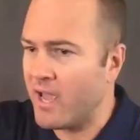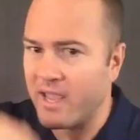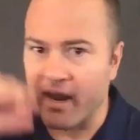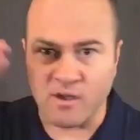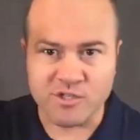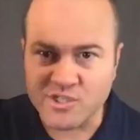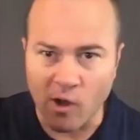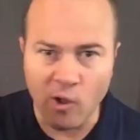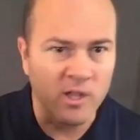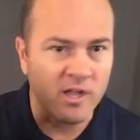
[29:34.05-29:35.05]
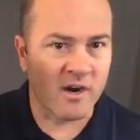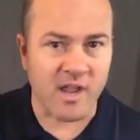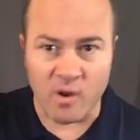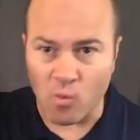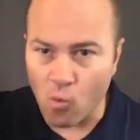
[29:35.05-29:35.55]
you know, solar
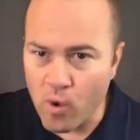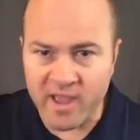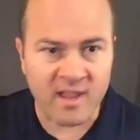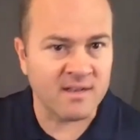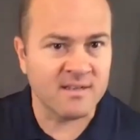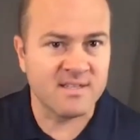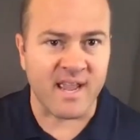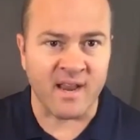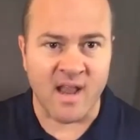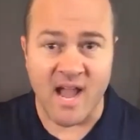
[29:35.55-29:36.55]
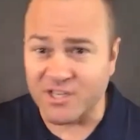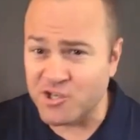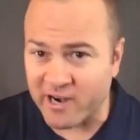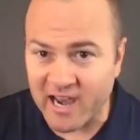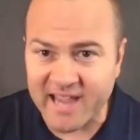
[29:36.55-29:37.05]
and wind and
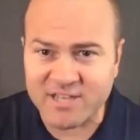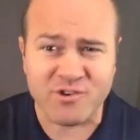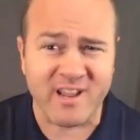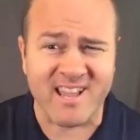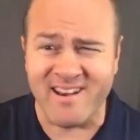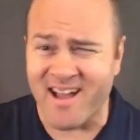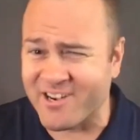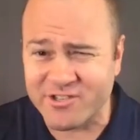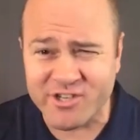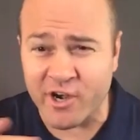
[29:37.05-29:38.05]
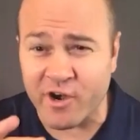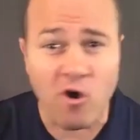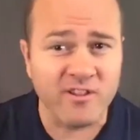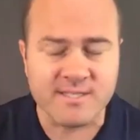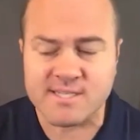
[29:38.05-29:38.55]
hydroelectric and hydrogen and
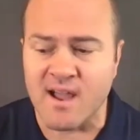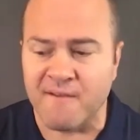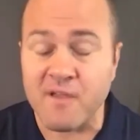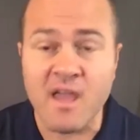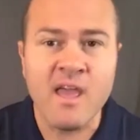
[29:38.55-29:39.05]
all this stuff.